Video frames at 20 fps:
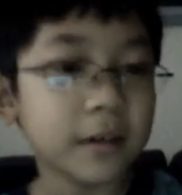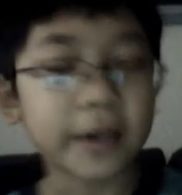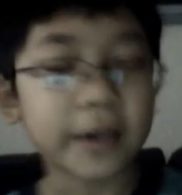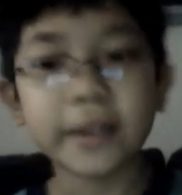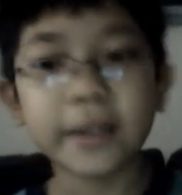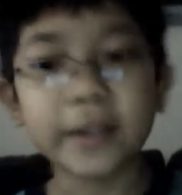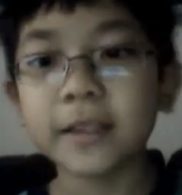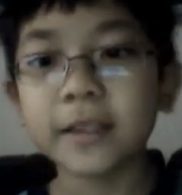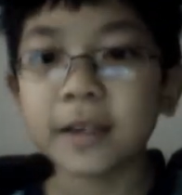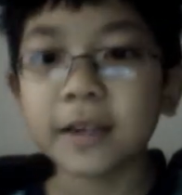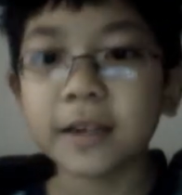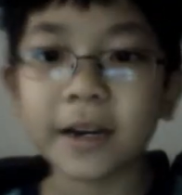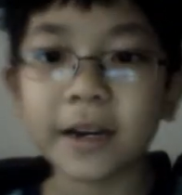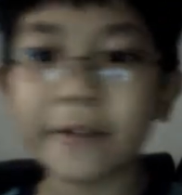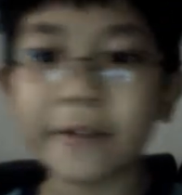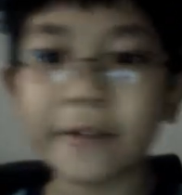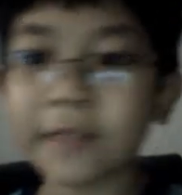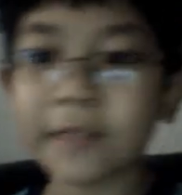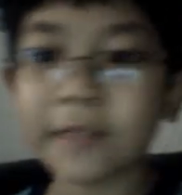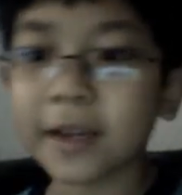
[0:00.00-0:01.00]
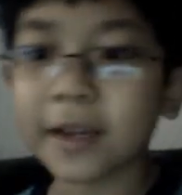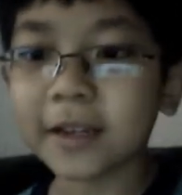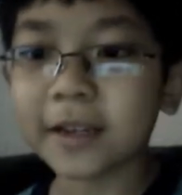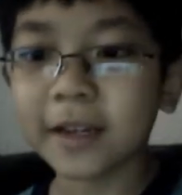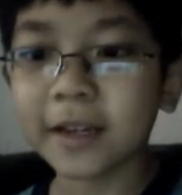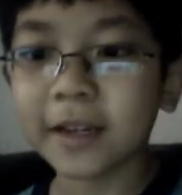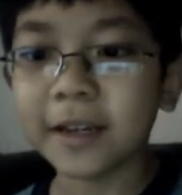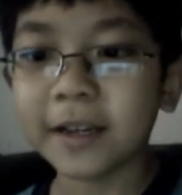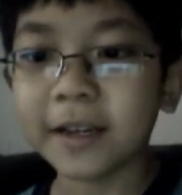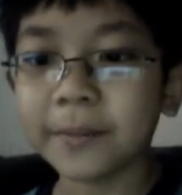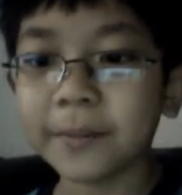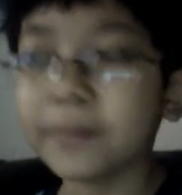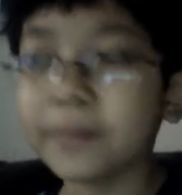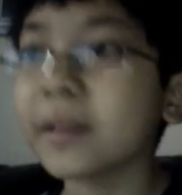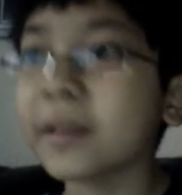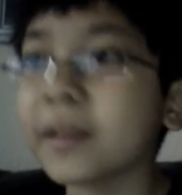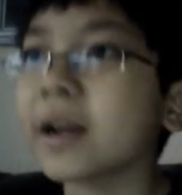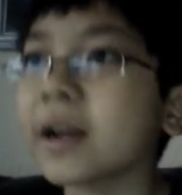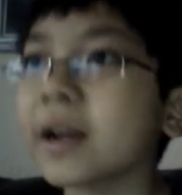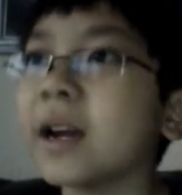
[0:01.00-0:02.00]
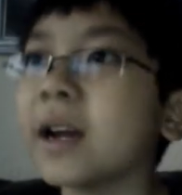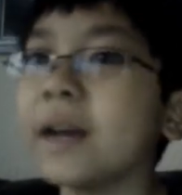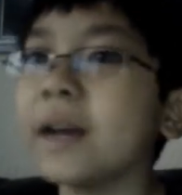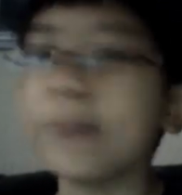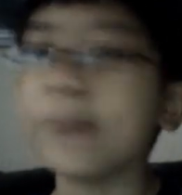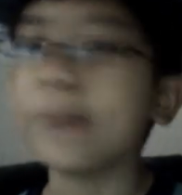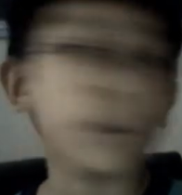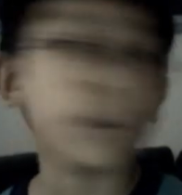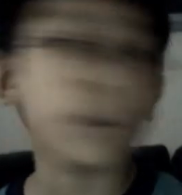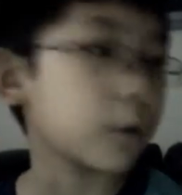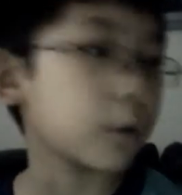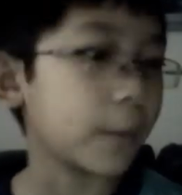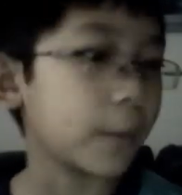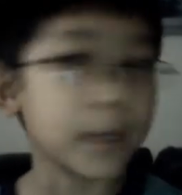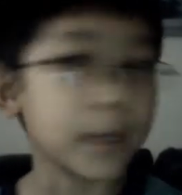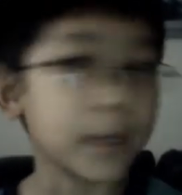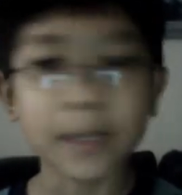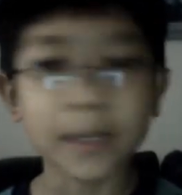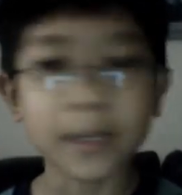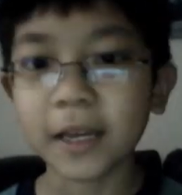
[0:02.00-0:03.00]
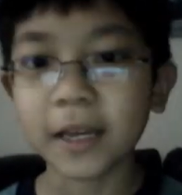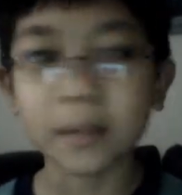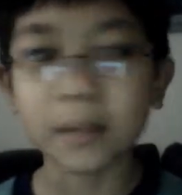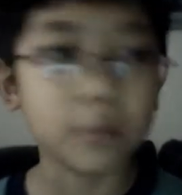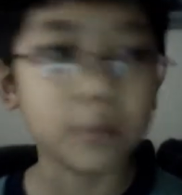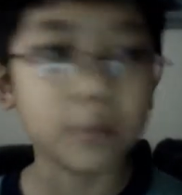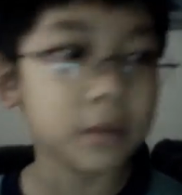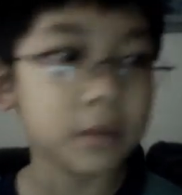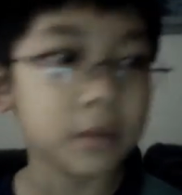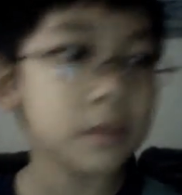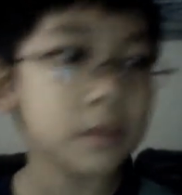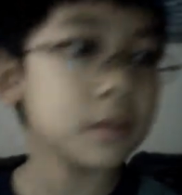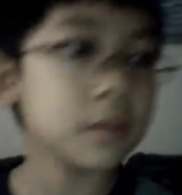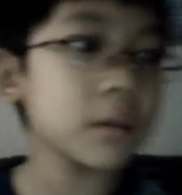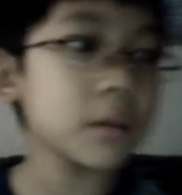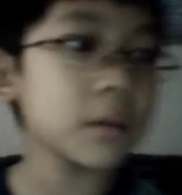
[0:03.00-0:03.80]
I need to have that game. Like, I have, like, so many games.